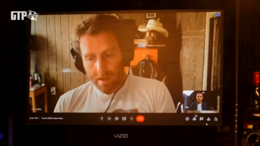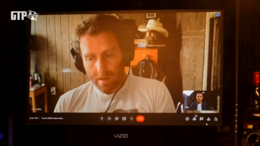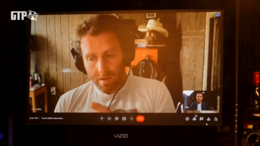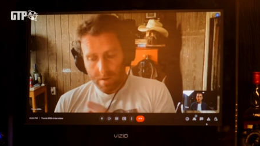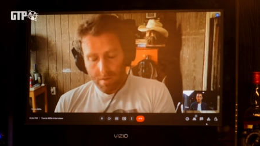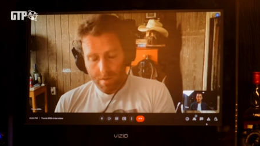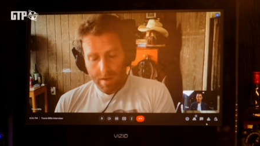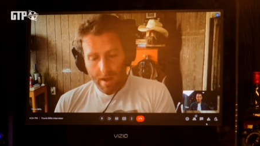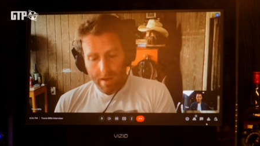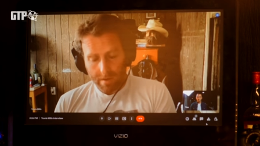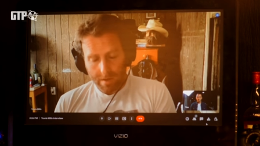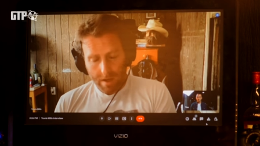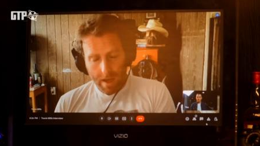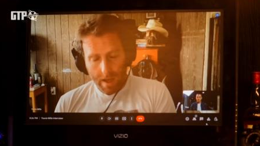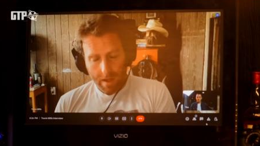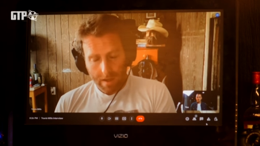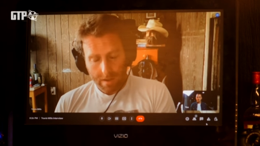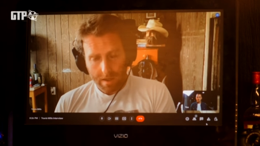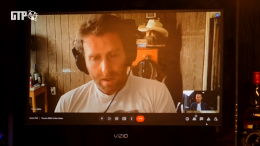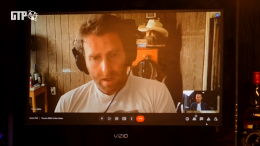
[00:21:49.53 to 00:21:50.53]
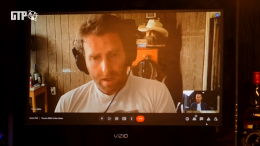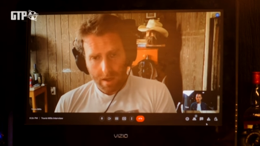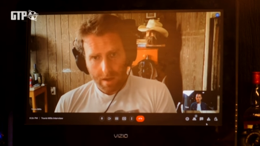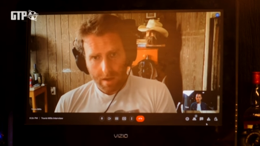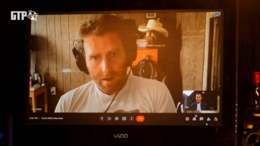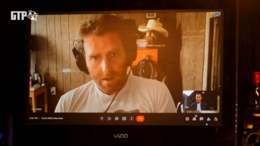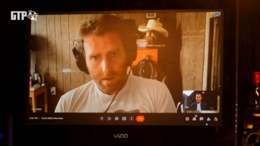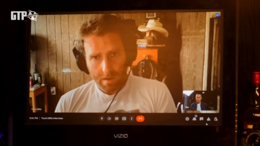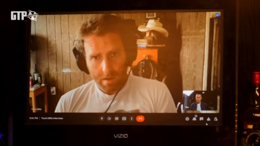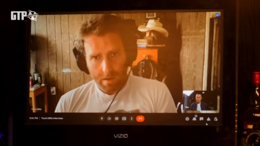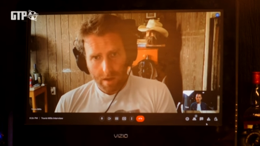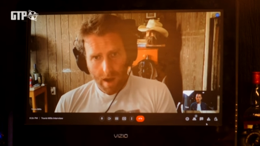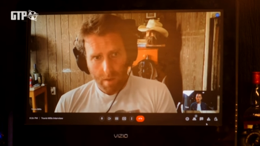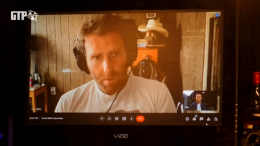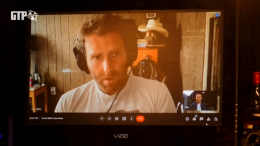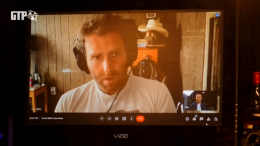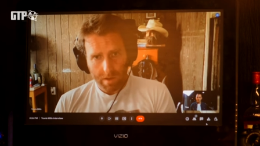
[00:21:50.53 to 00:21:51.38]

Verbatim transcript: In two thousand eighteen, I